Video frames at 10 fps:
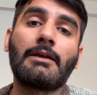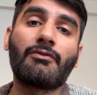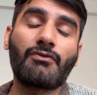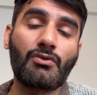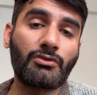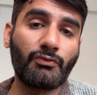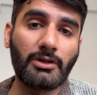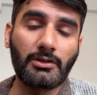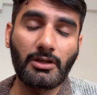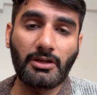Fourth
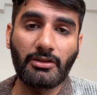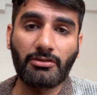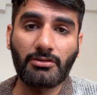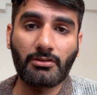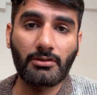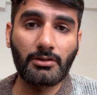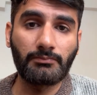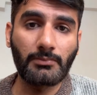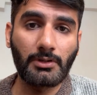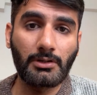one is
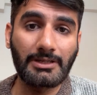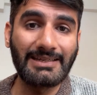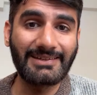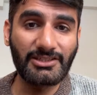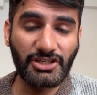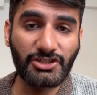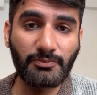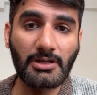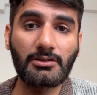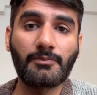clinical
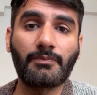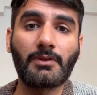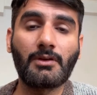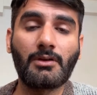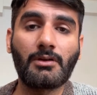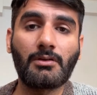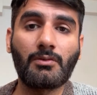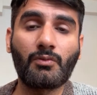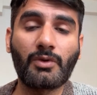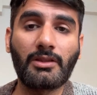judgment,
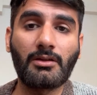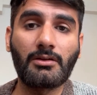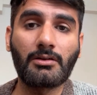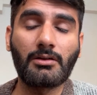whether